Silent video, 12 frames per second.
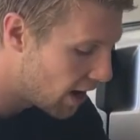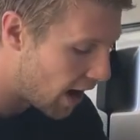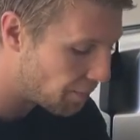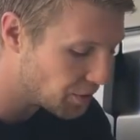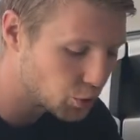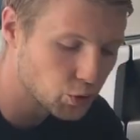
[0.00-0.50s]

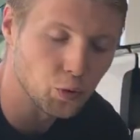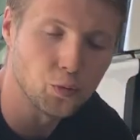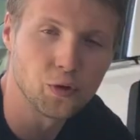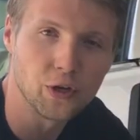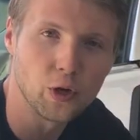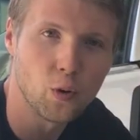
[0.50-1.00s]
Um, this was a
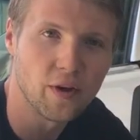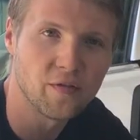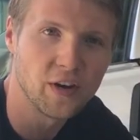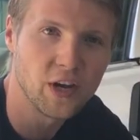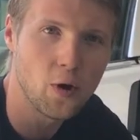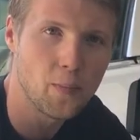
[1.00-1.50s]
really quick
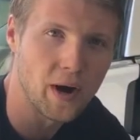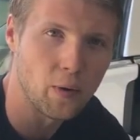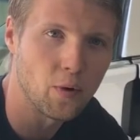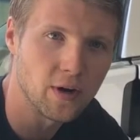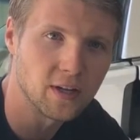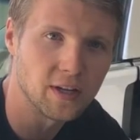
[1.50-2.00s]
video, but I
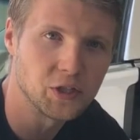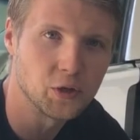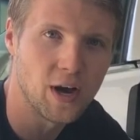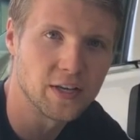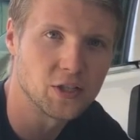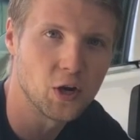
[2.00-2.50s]
wanted to let you
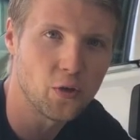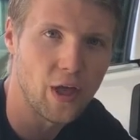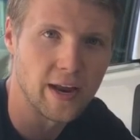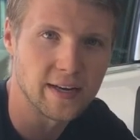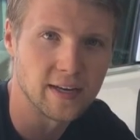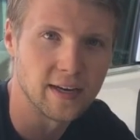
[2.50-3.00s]
guys know
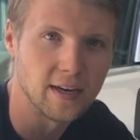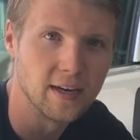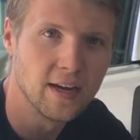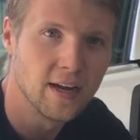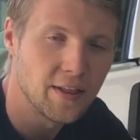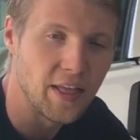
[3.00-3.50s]
that uh,
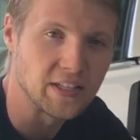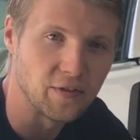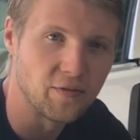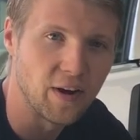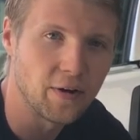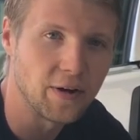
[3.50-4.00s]
that's a
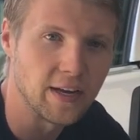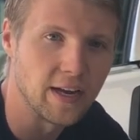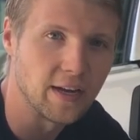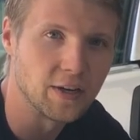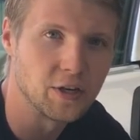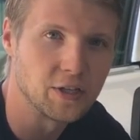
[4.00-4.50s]
very
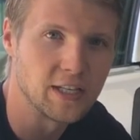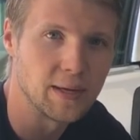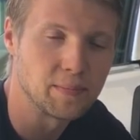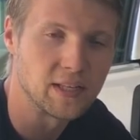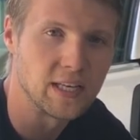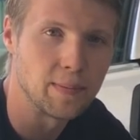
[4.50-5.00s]
uh, good
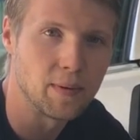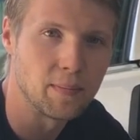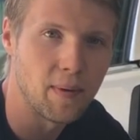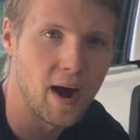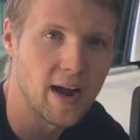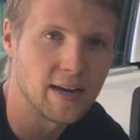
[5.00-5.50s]
tip to keep in
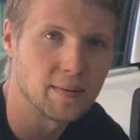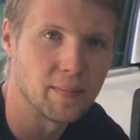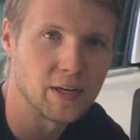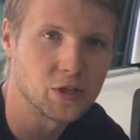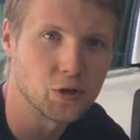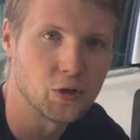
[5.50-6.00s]
mind and
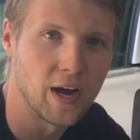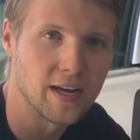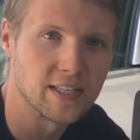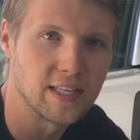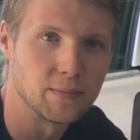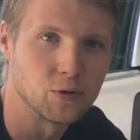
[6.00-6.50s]
make sure you
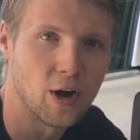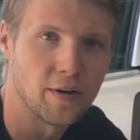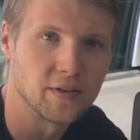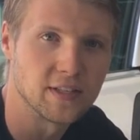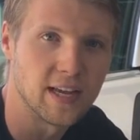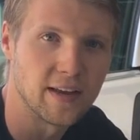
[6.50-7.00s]
guys keep
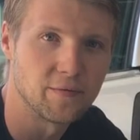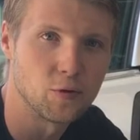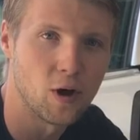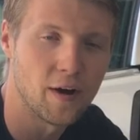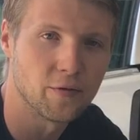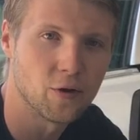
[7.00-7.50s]
driving safe.
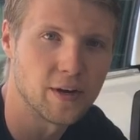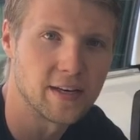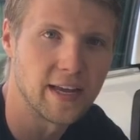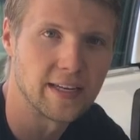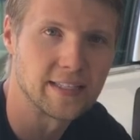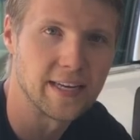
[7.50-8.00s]
You all have a great
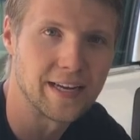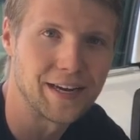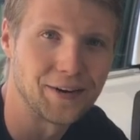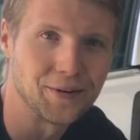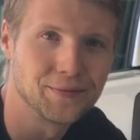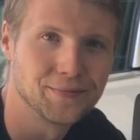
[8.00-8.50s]
day and take
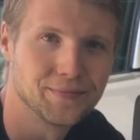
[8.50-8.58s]
care.